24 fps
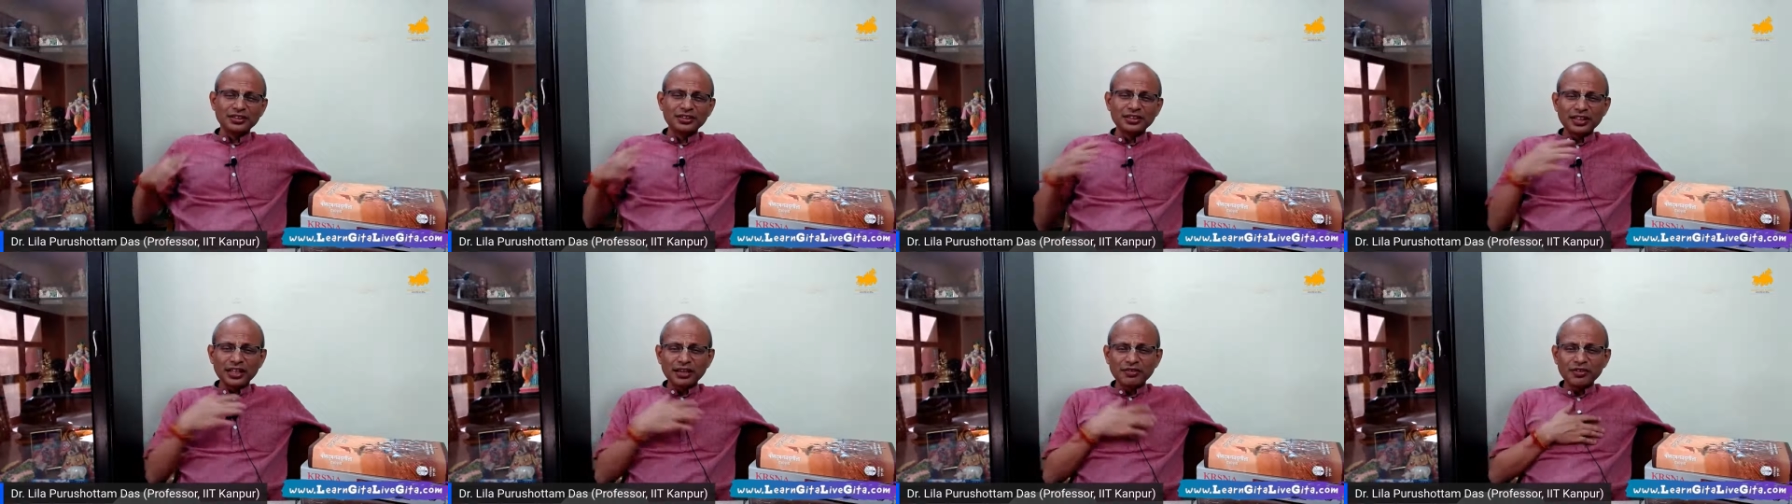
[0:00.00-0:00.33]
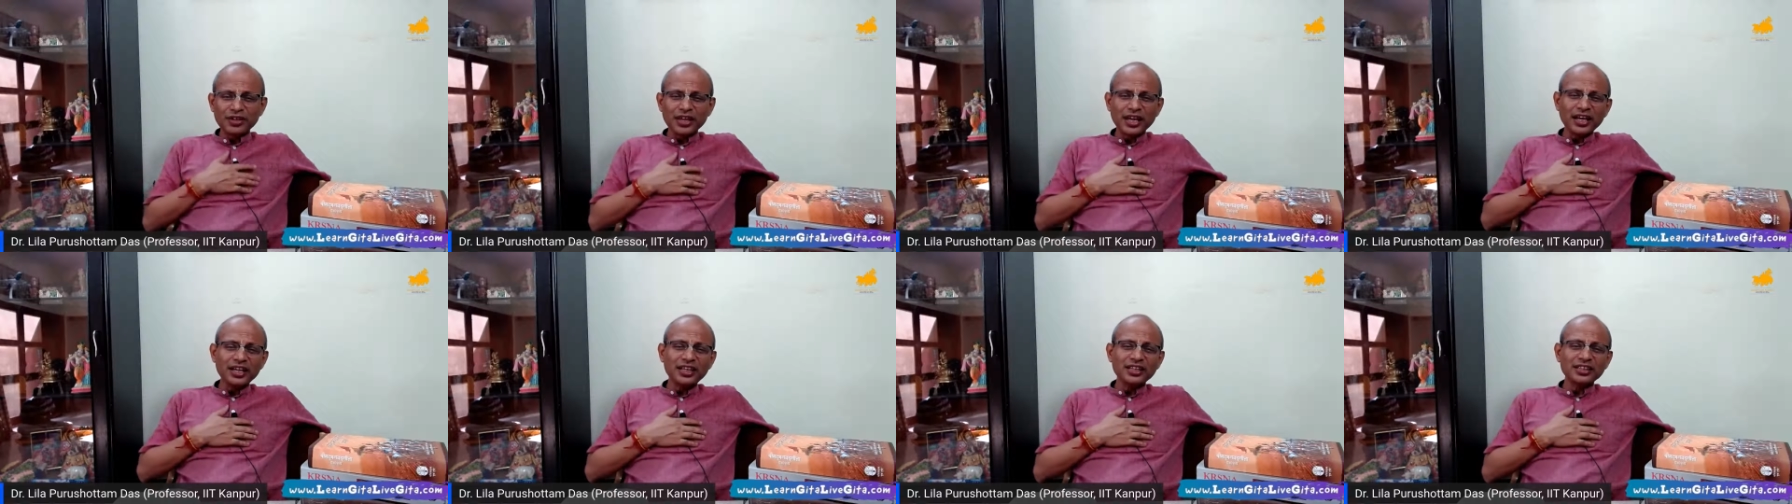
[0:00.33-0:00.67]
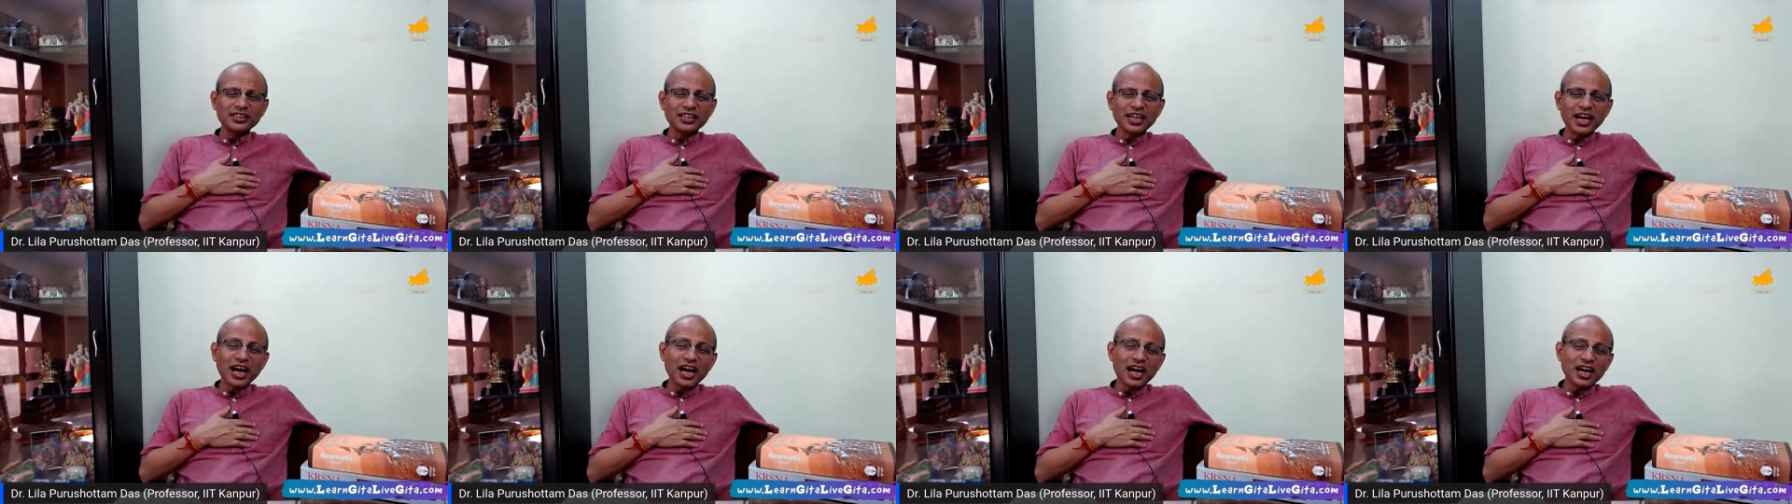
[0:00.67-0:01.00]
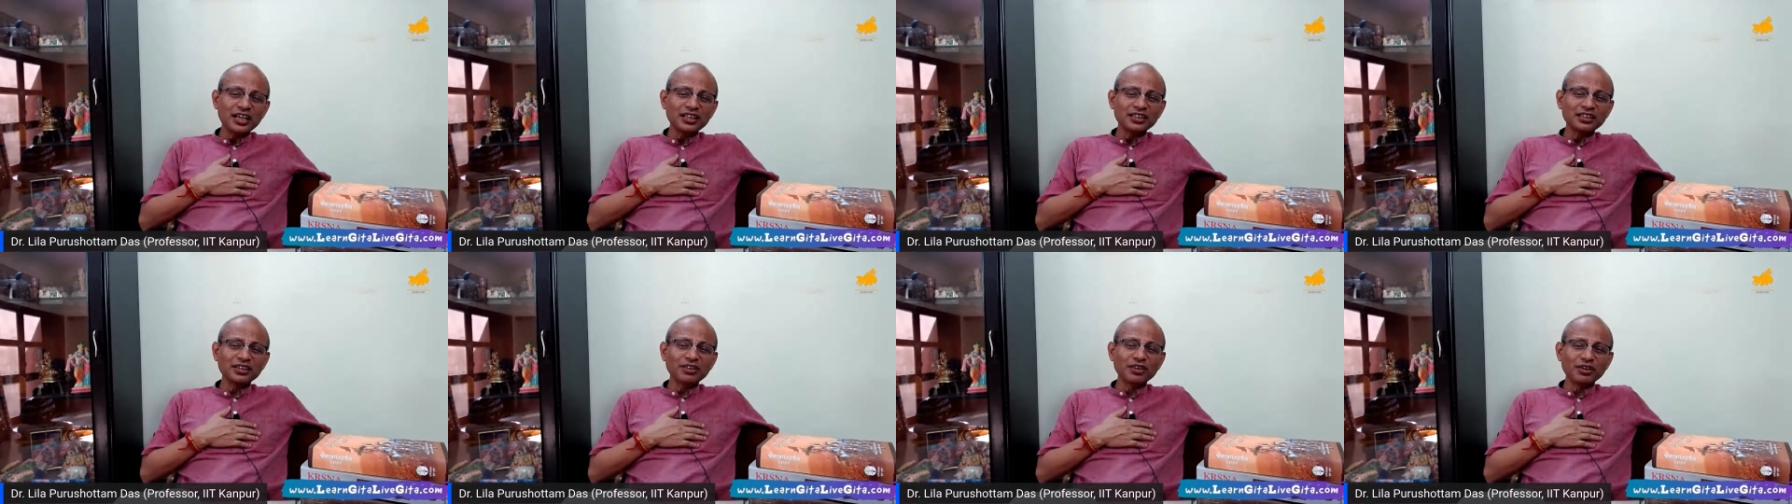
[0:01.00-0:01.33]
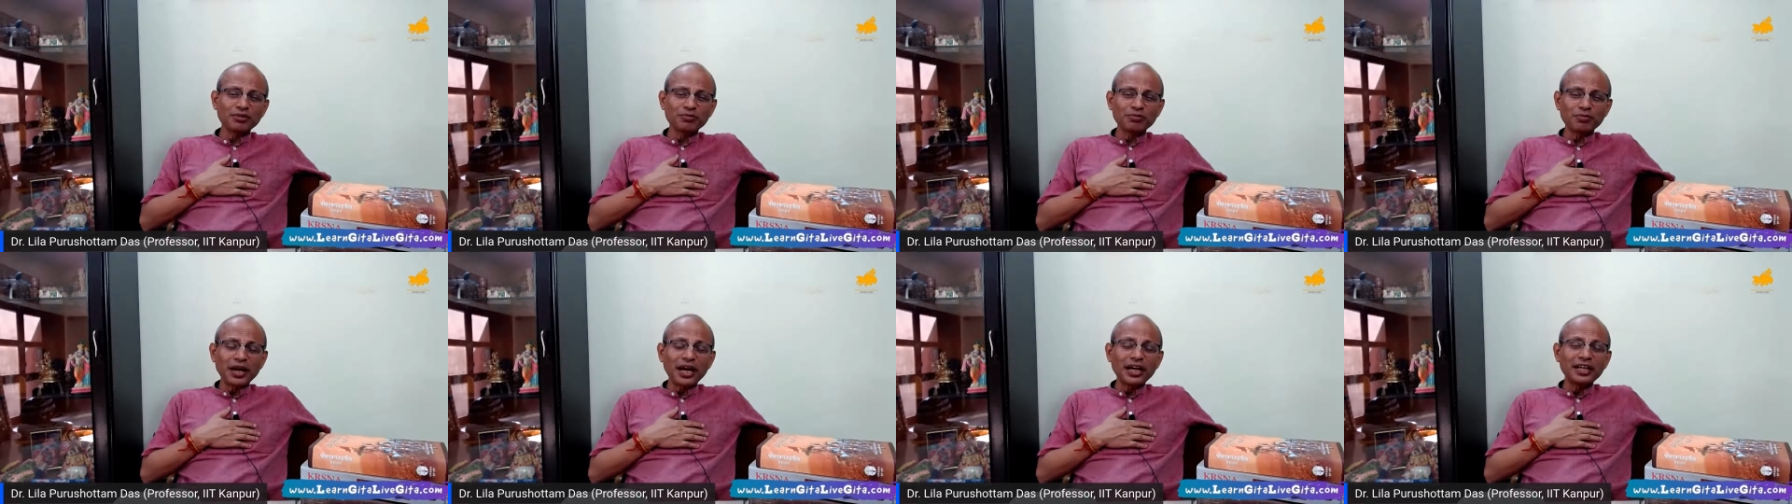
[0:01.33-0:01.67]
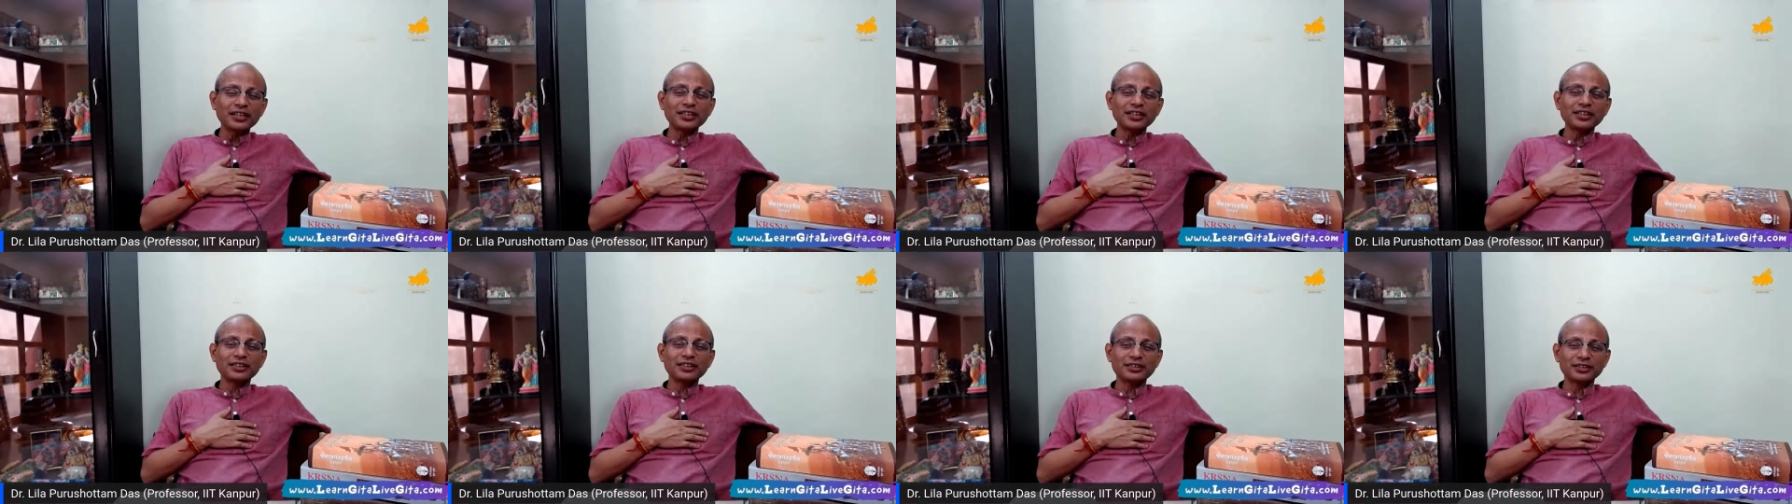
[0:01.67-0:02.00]
Devayani's heart got
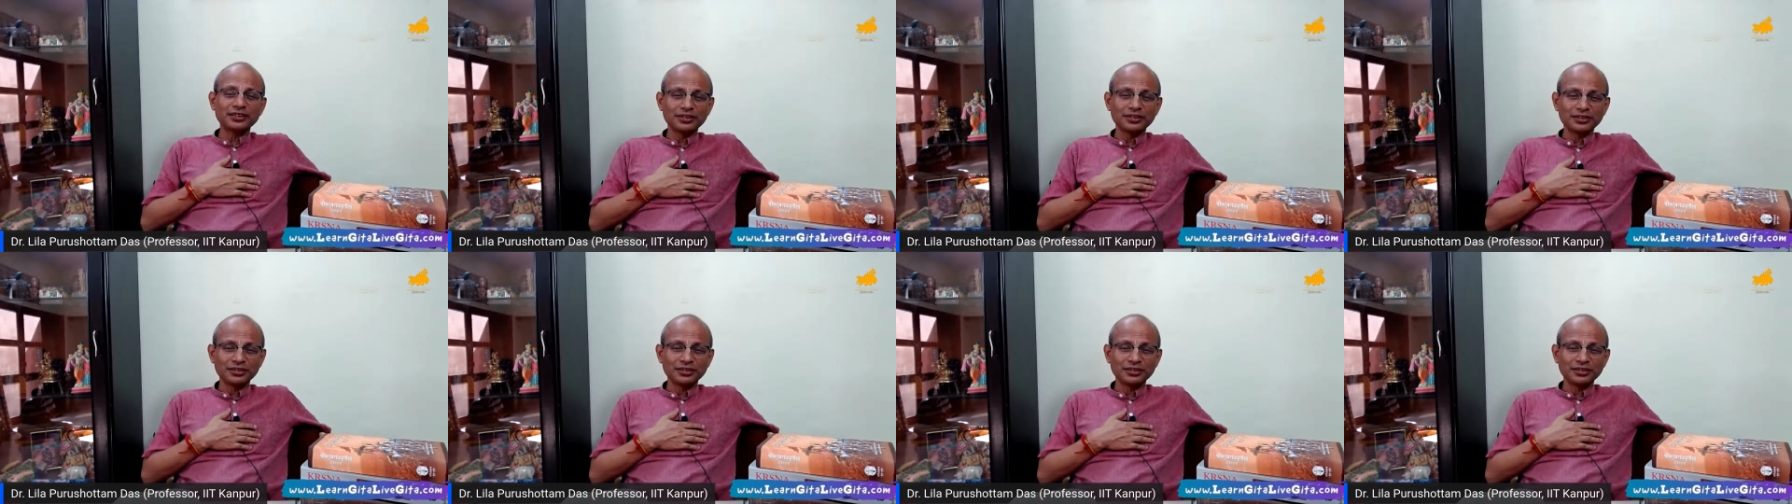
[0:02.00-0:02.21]
melted.